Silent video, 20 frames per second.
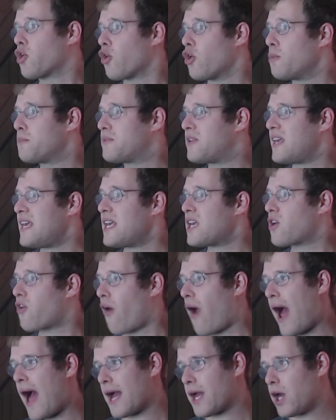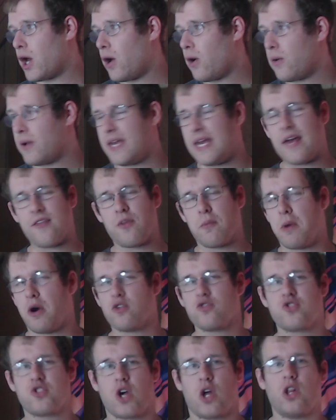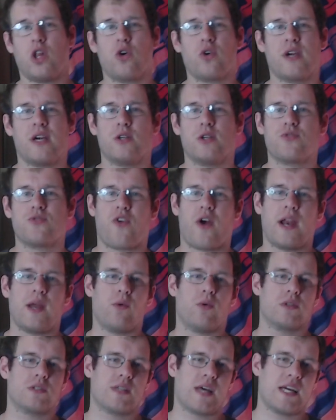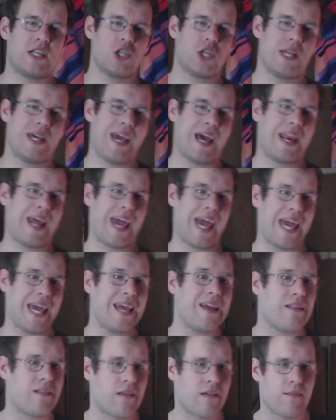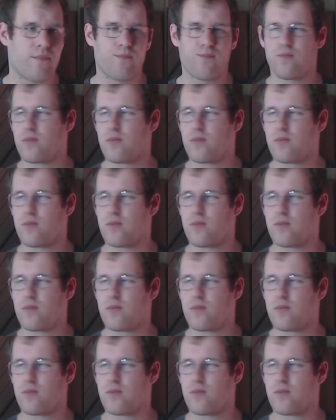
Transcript: Group D, Croco, he had the most solo kills for anyone's legend. He had eight.